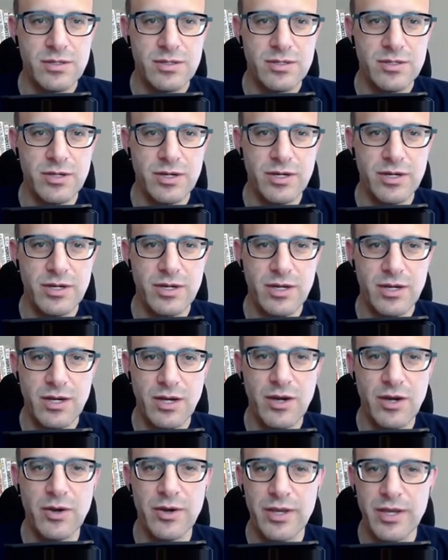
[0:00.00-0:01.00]
Sorry.
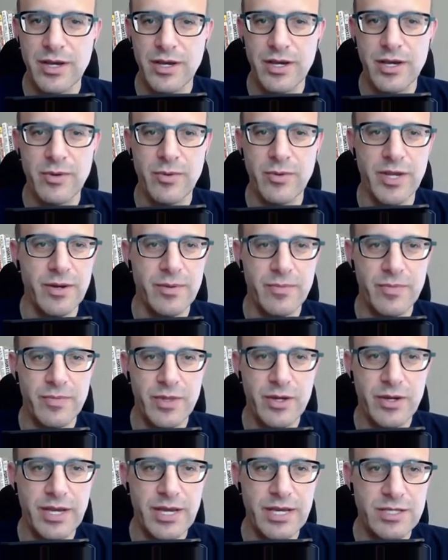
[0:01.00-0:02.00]
Oh, here, here we go.
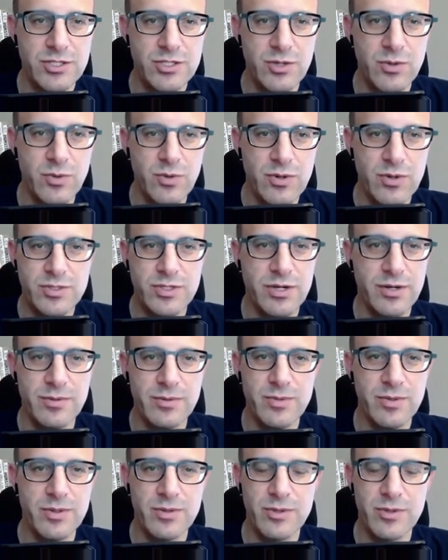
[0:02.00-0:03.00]
Okay, so sorry,
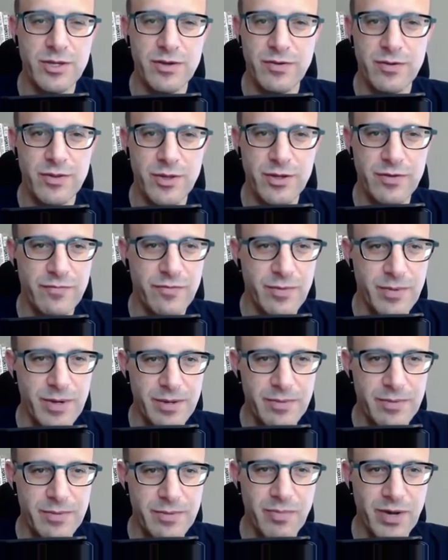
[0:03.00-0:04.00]
I'm looking looking for my
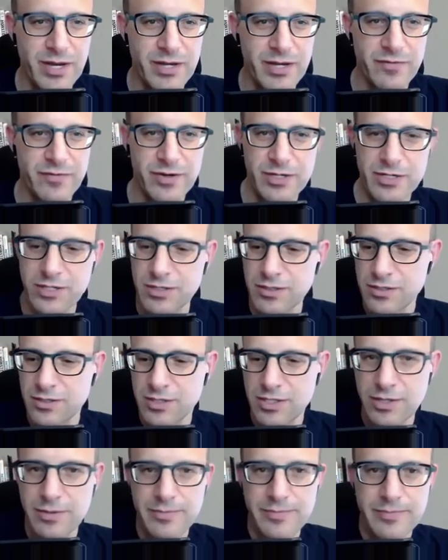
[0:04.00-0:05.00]
bind function.
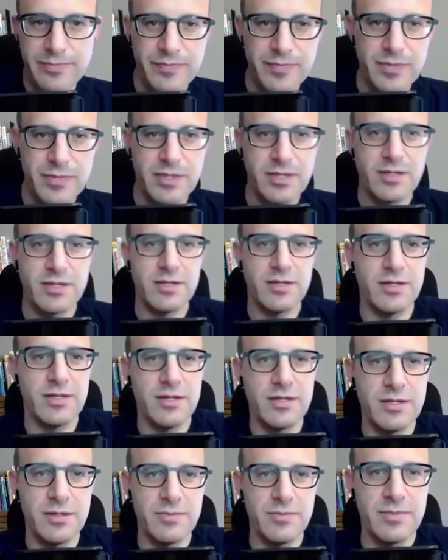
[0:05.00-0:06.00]
So
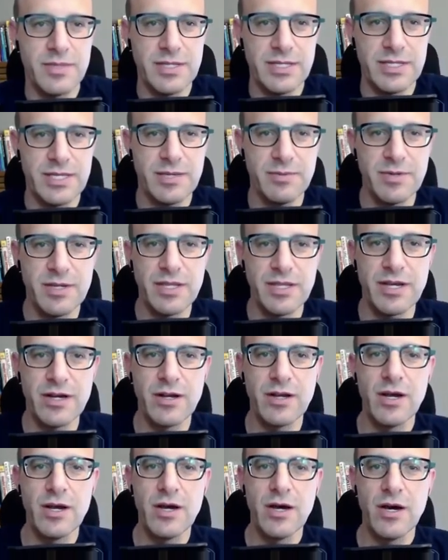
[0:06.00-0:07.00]
um, let's keep it in there.
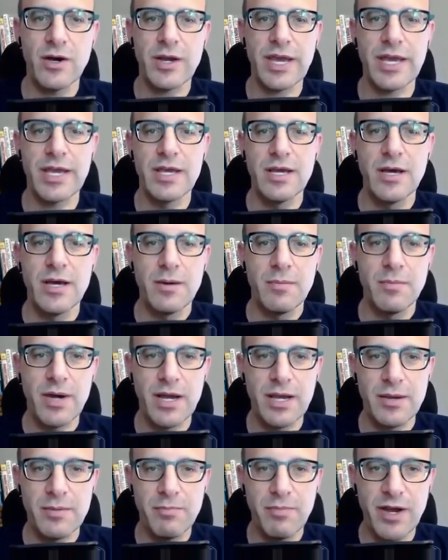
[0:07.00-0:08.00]
Okay,
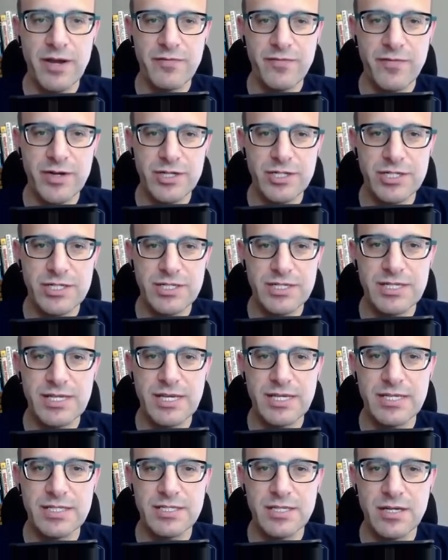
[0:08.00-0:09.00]
my bind function
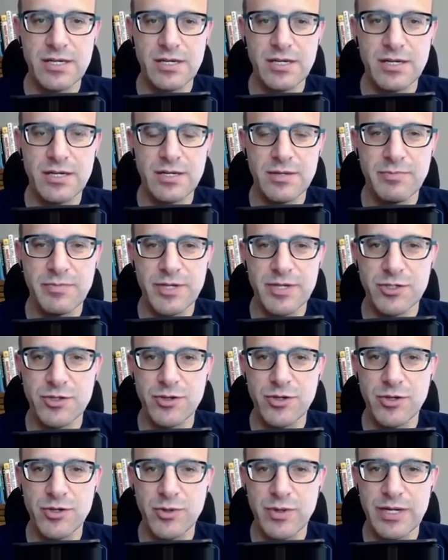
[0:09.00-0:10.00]
takes a picture
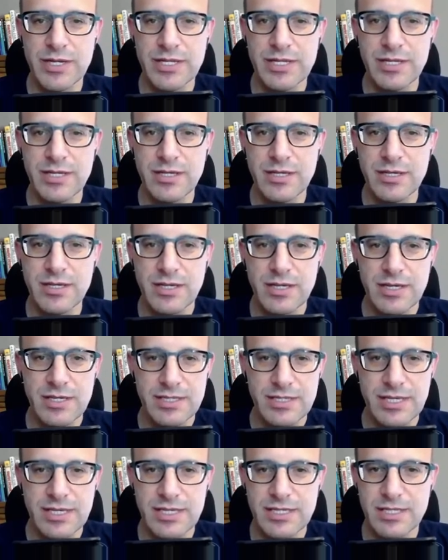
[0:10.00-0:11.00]
UID,
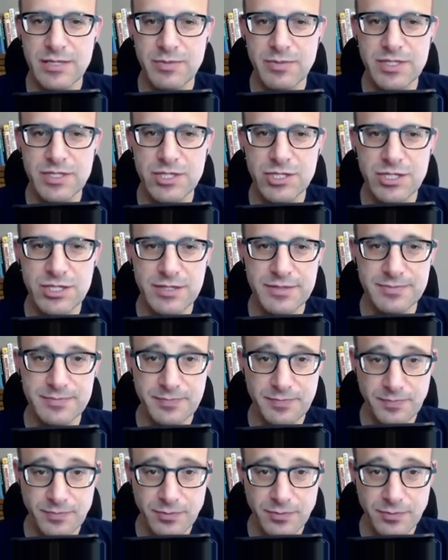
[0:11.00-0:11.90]
takes the position.